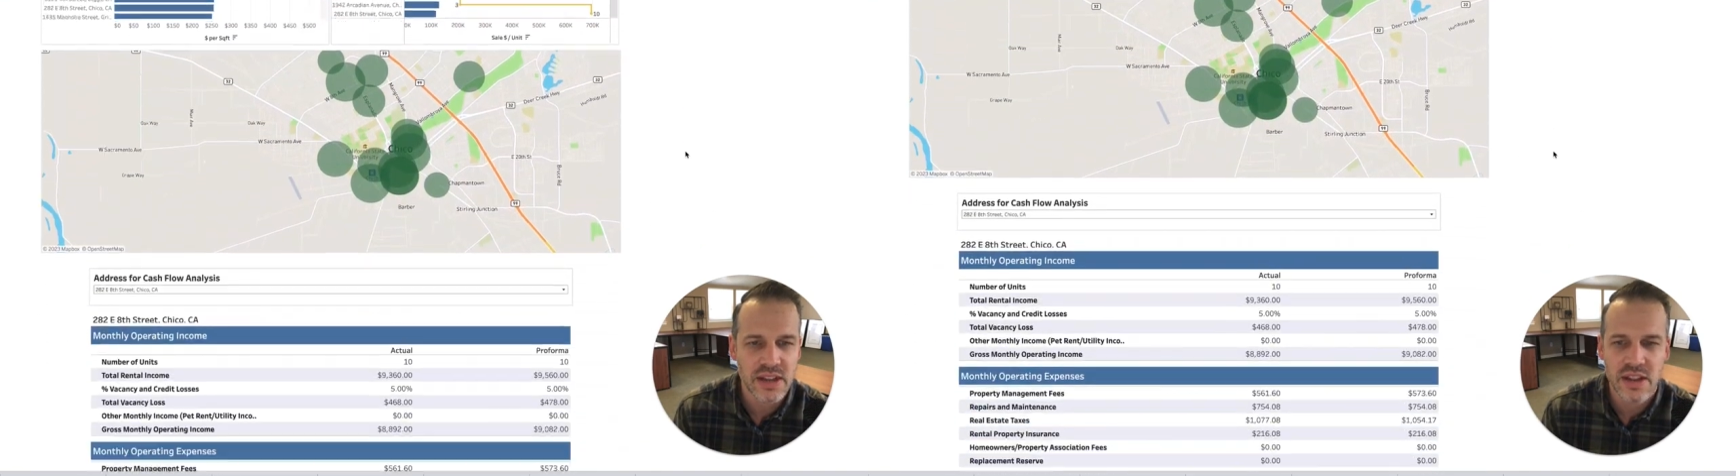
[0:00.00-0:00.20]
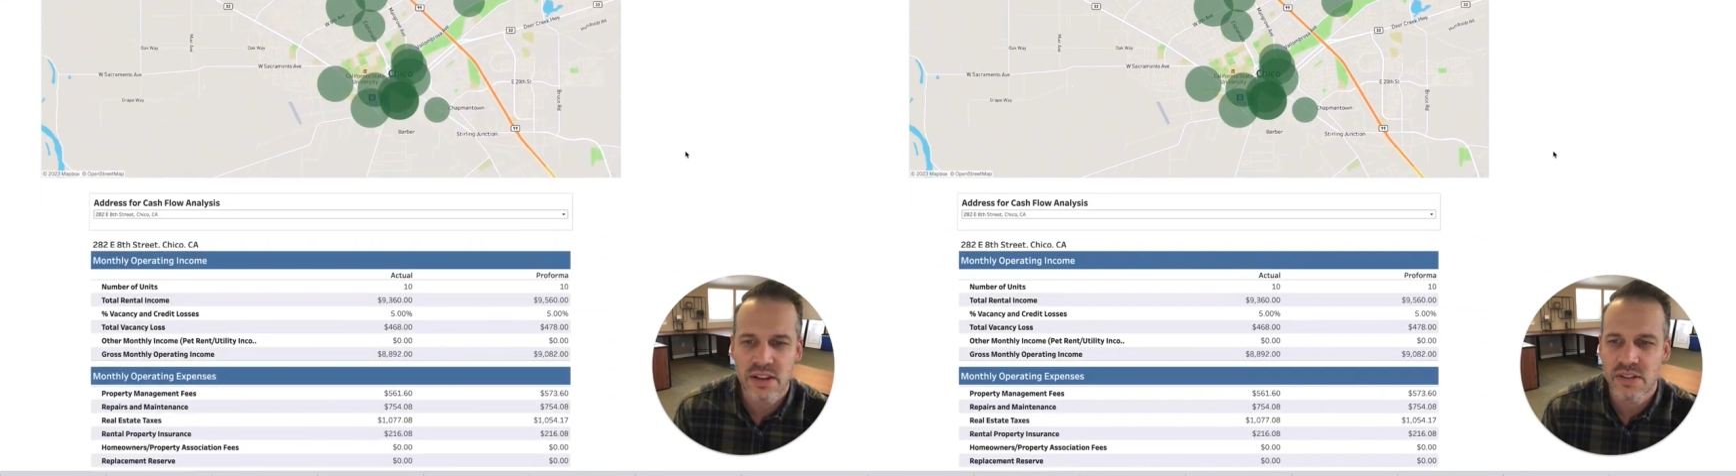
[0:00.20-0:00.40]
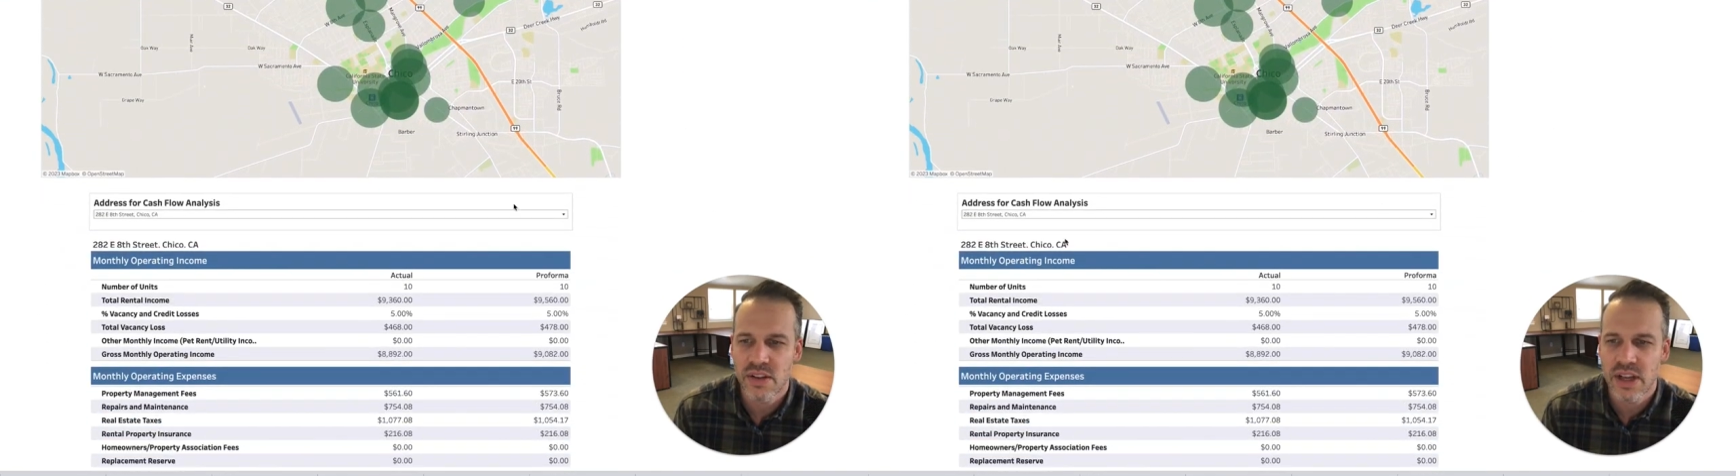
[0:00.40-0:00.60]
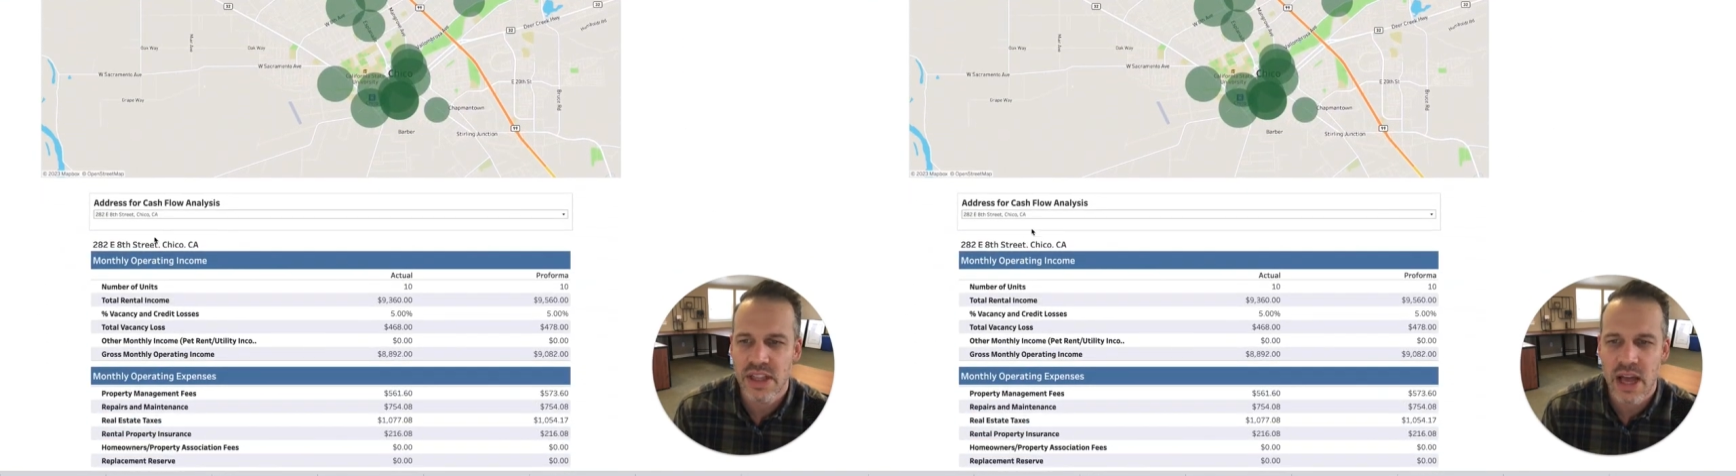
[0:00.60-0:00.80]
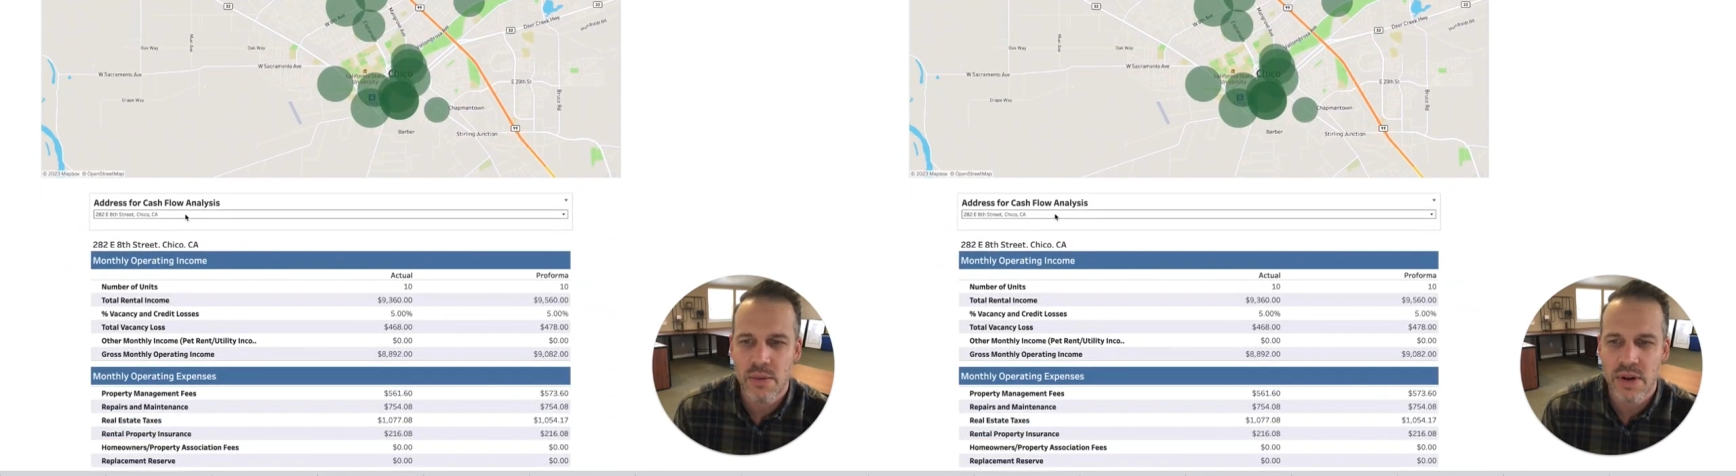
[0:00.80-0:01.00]
Let's look at
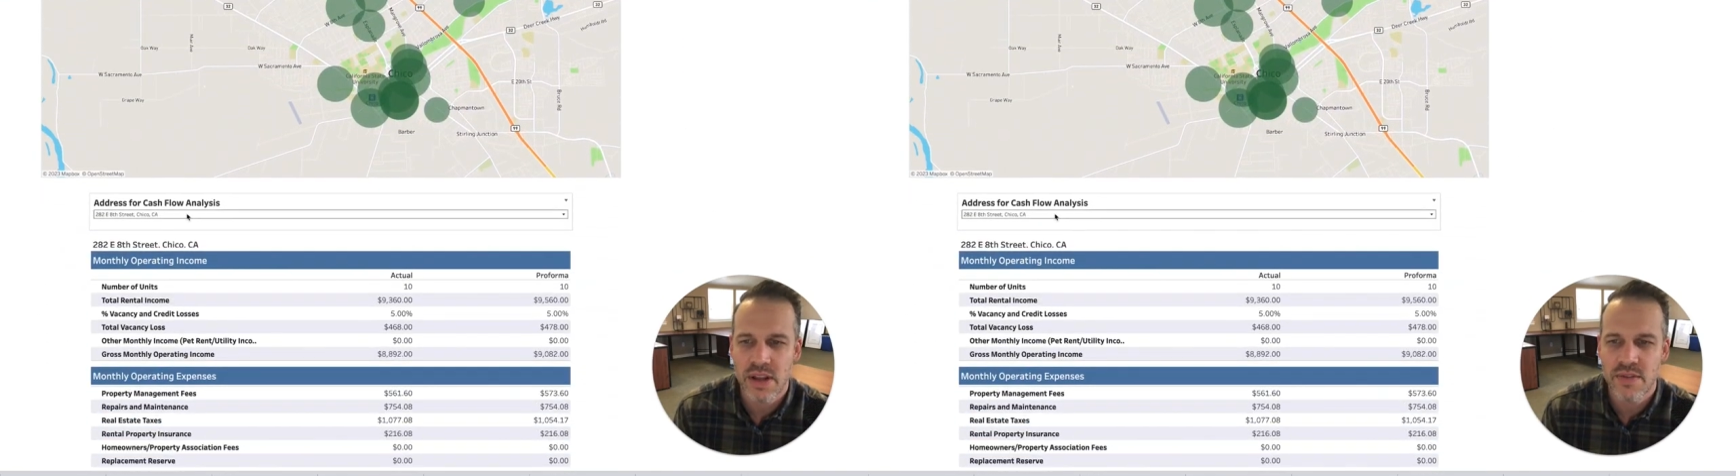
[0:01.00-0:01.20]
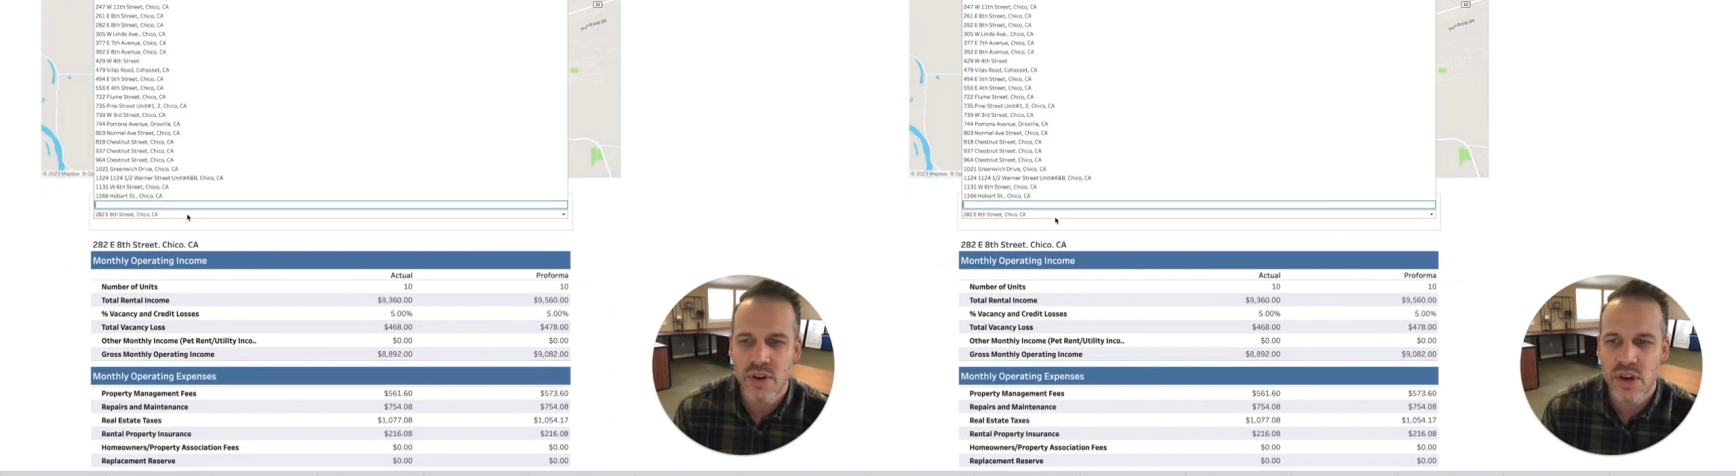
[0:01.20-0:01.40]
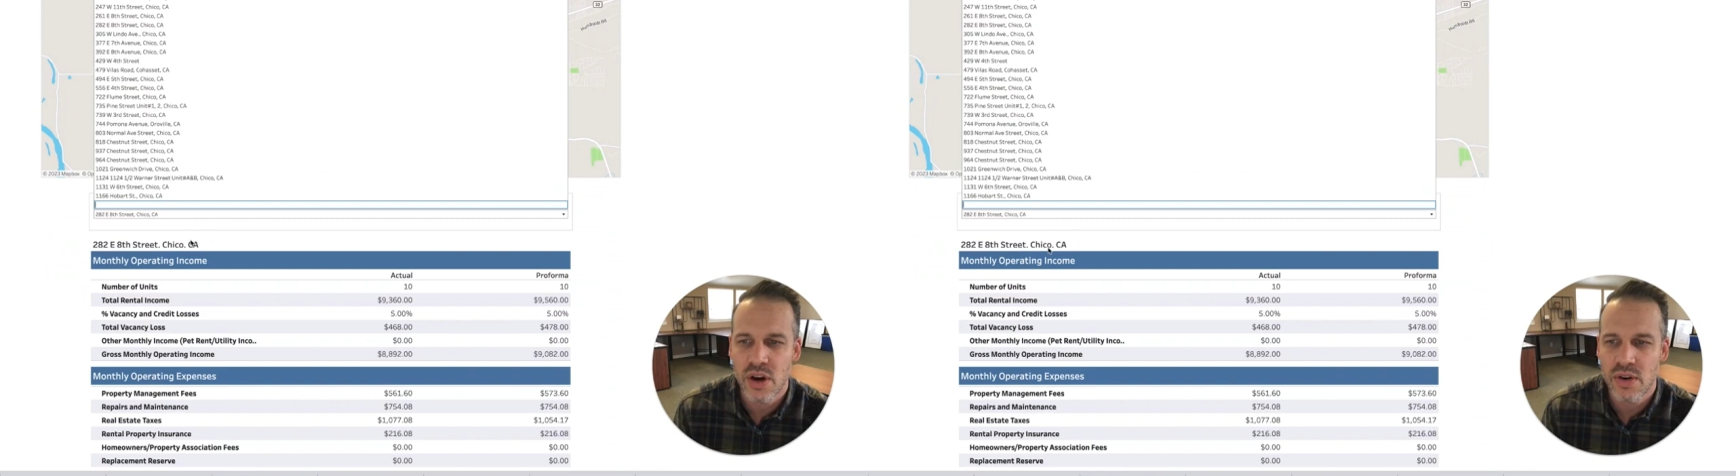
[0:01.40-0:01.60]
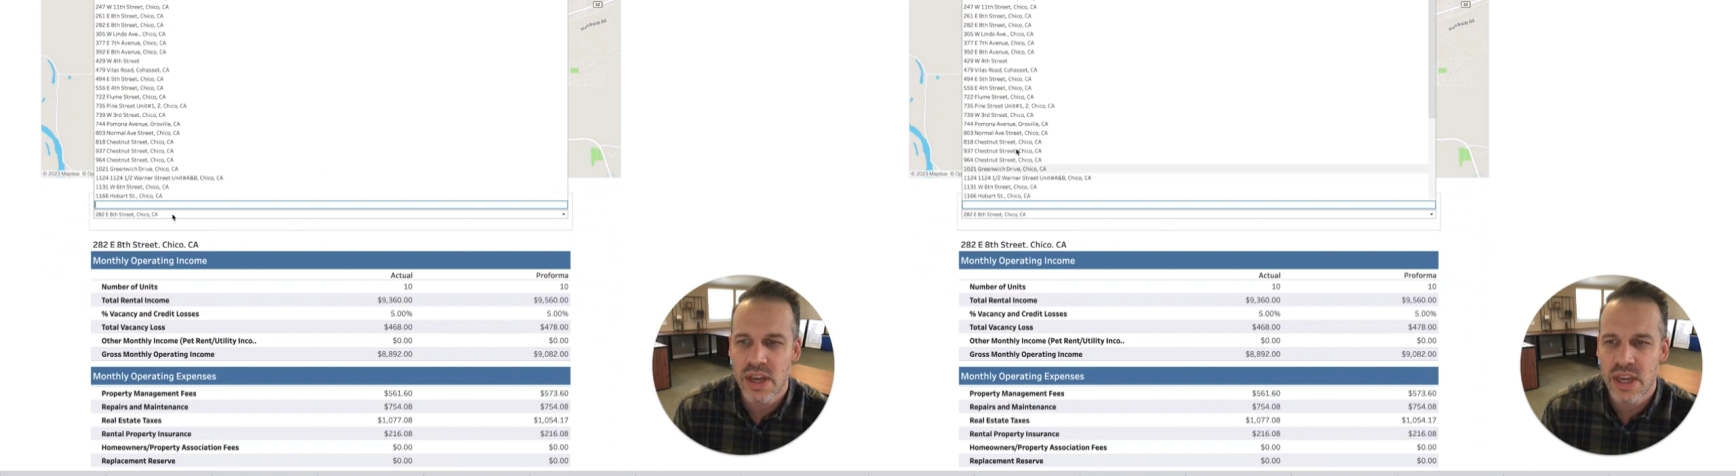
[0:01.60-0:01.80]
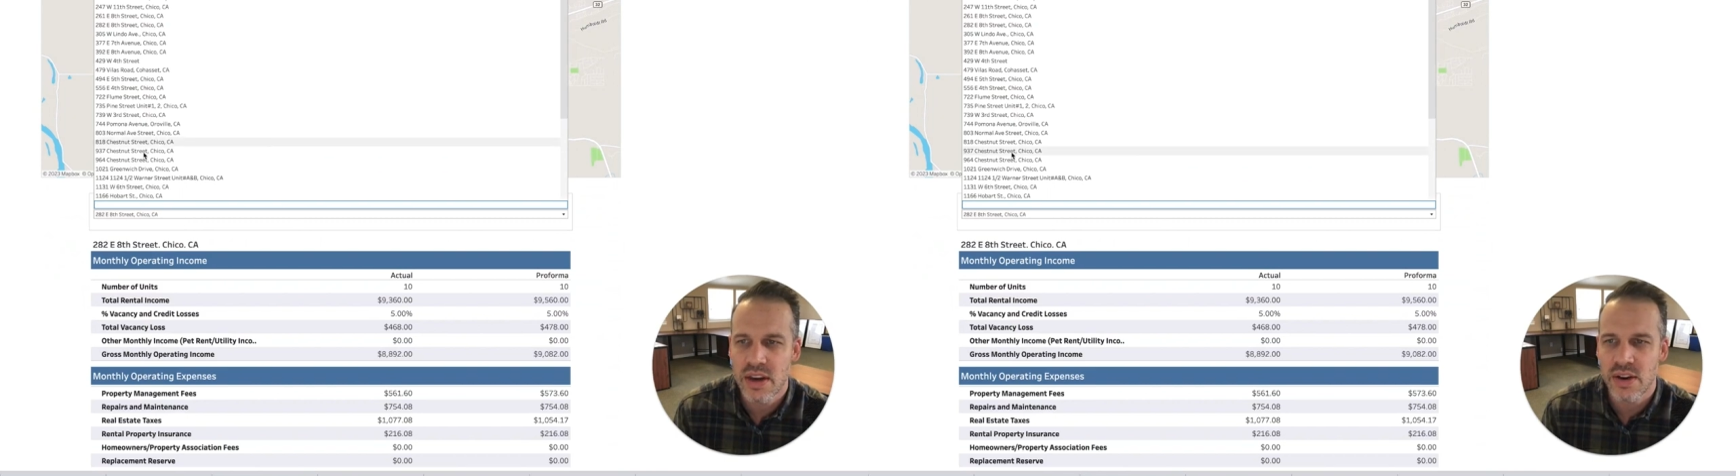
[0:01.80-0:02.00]
that one. If you go
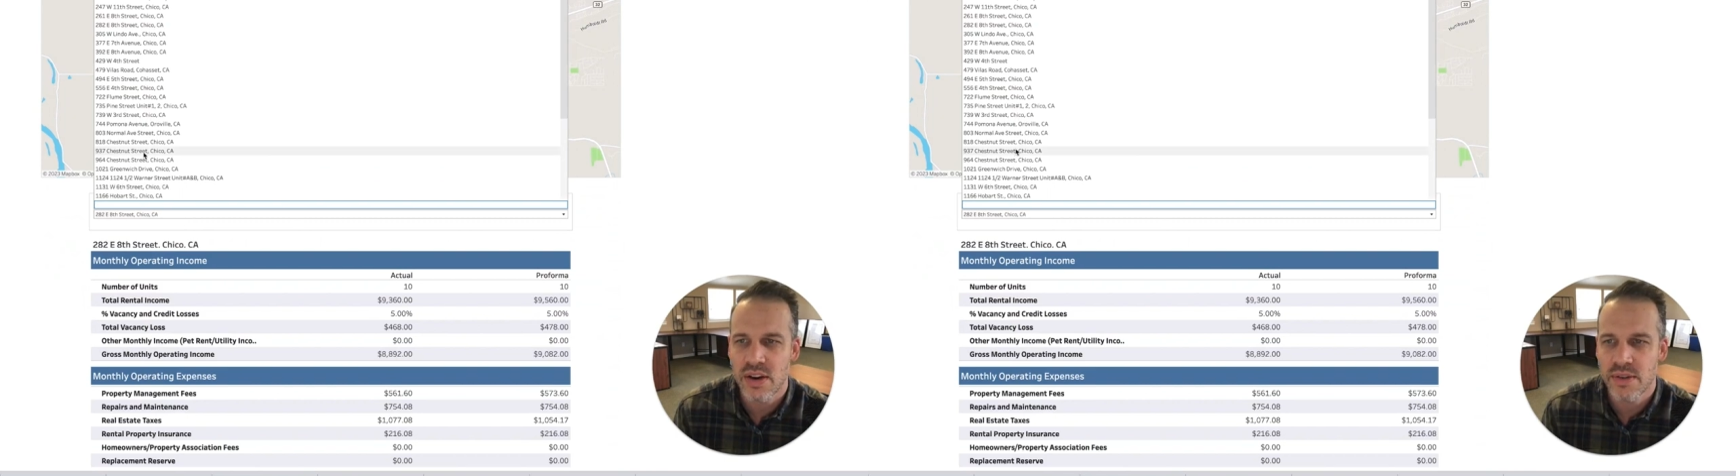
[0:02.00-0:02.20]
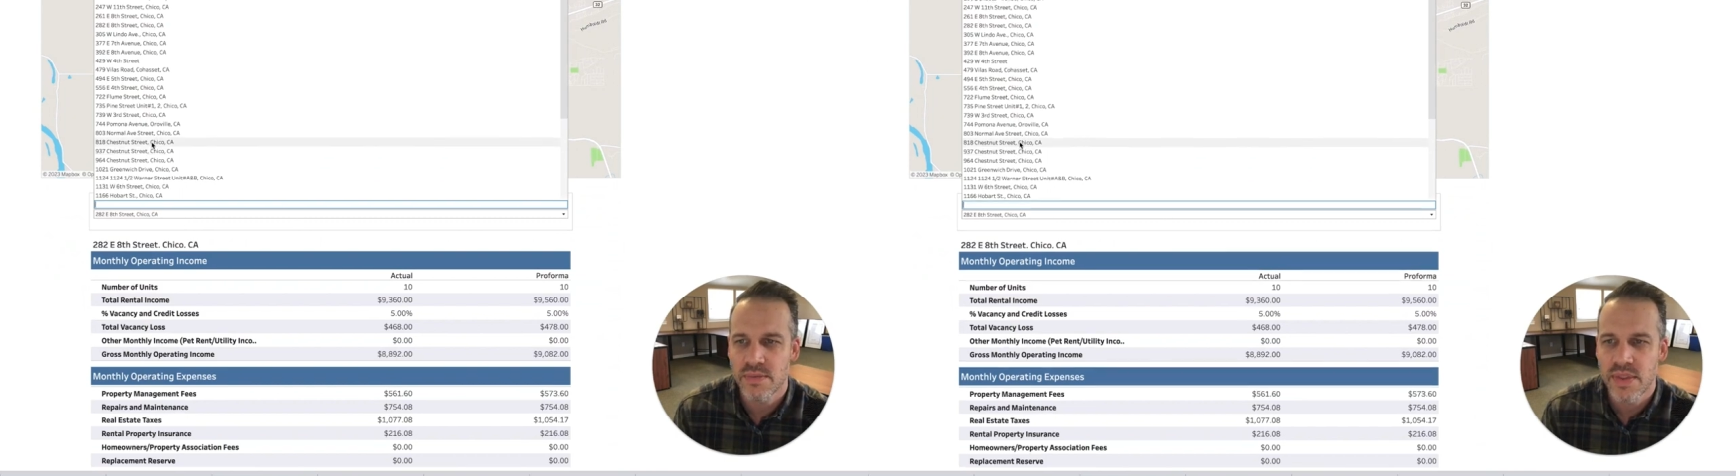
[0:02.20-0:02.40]
here,